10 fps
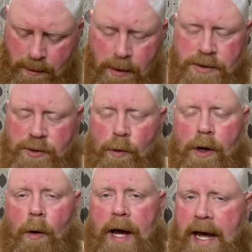So we'll
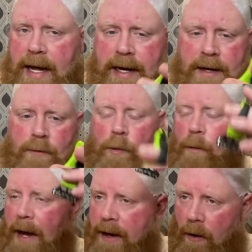go ahead and
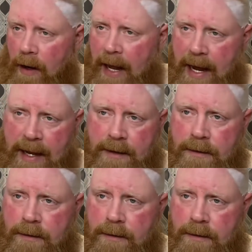we'll make our line.